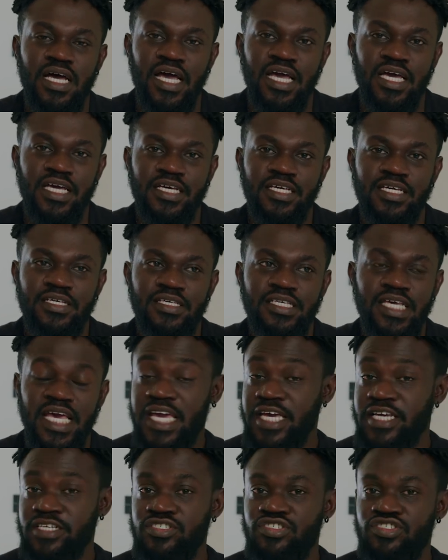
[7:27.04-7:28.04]

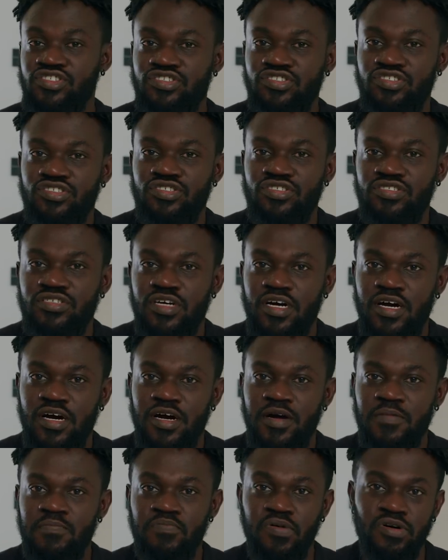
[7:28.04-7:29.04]
engage
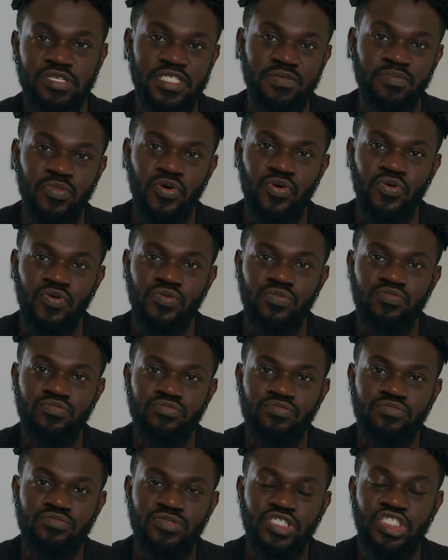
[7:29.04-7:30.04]
possible
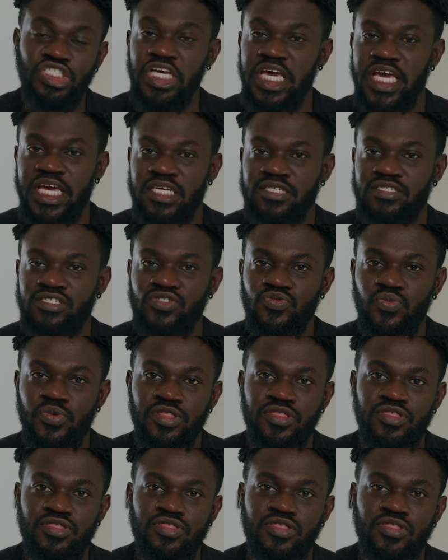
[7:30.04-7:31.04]
change
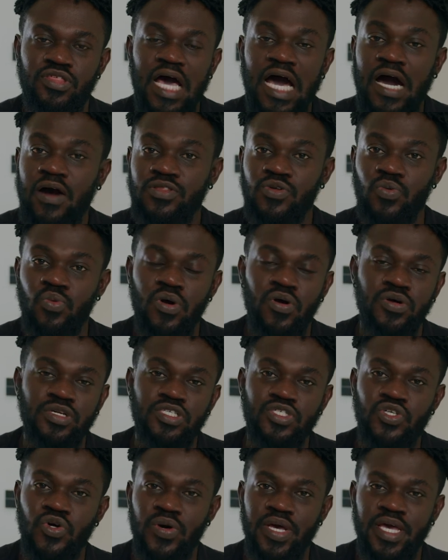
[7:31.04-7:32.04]
with how the world
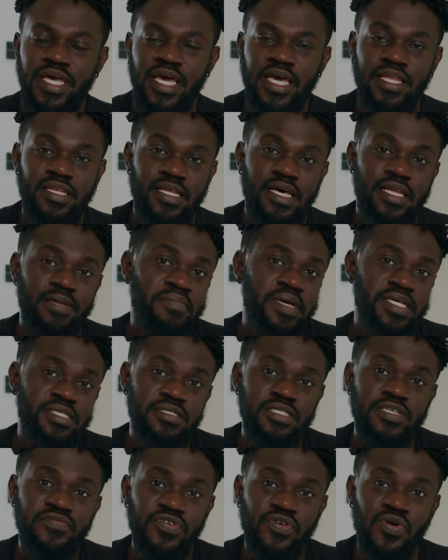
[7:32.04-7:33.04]
is going. And that makes
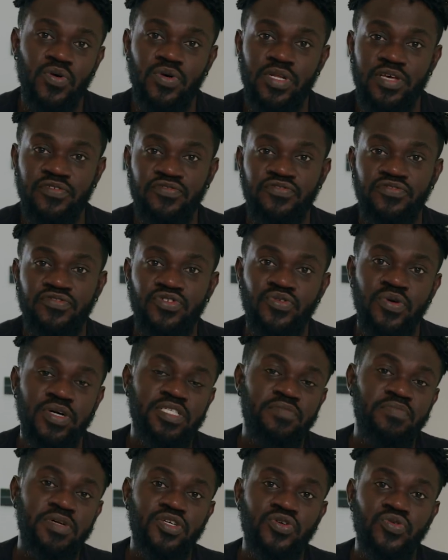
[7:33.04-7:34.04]
it difficult. If you are
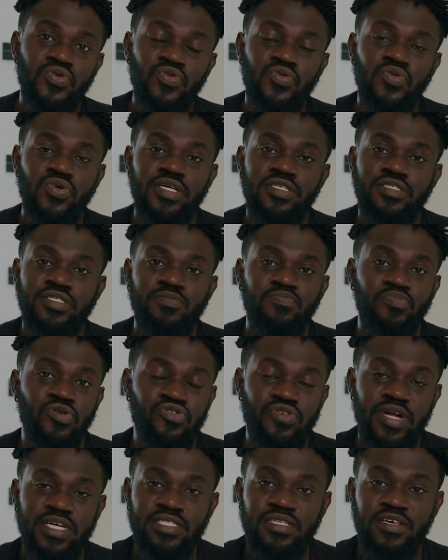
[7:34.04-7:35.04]
somebody who is
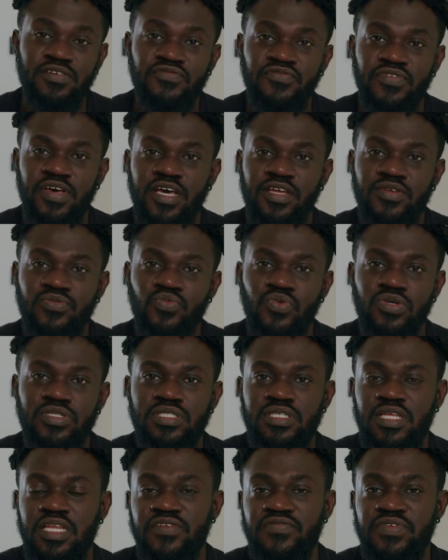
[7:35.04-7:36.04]
progressive and
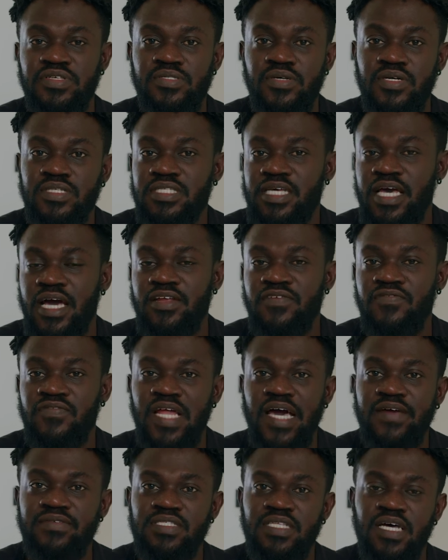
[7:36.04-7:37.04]
want to live a certain kind of
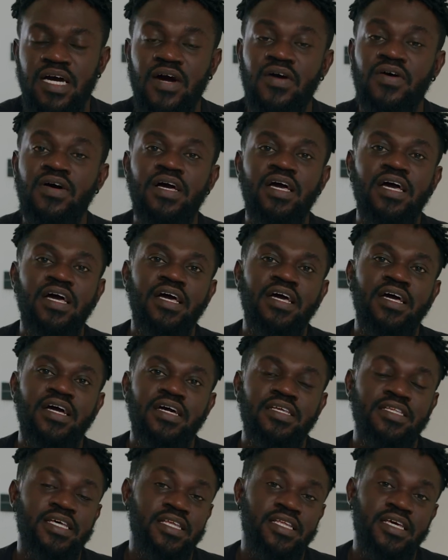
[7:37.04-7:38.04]
lifestyle,
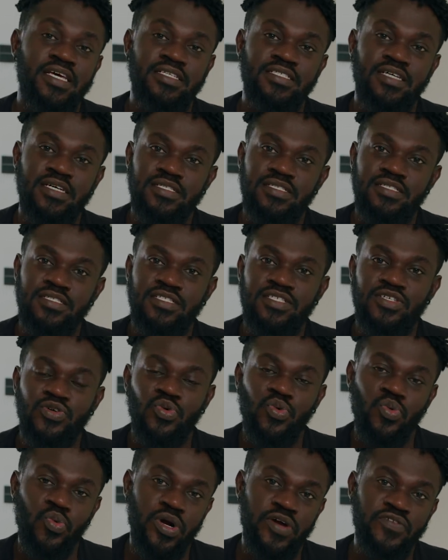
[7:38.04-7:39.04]
then it doesn't
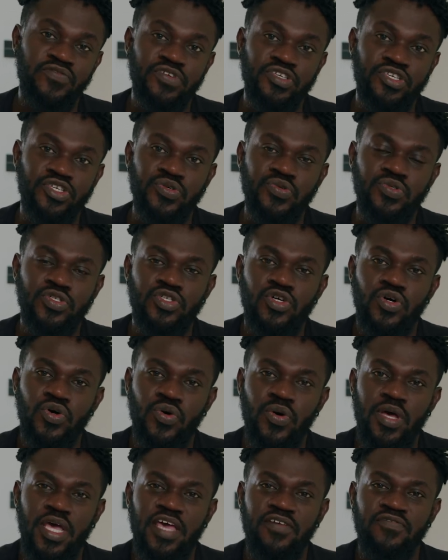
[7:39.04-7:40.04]
work for you.
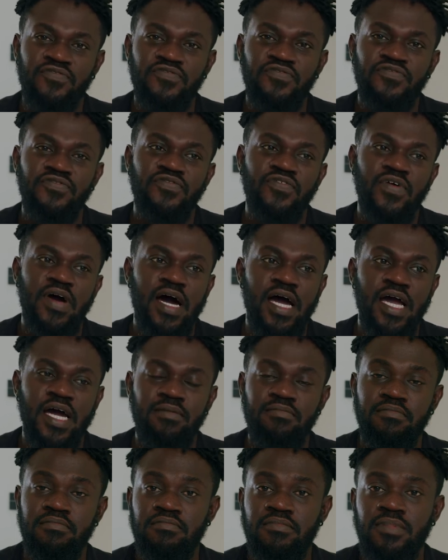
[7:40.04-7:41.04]
So if I
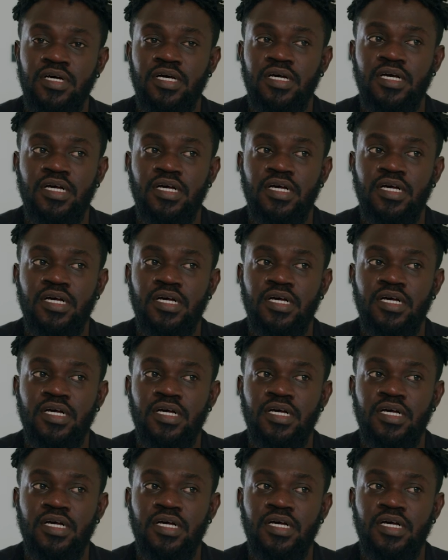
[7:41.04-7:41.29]
am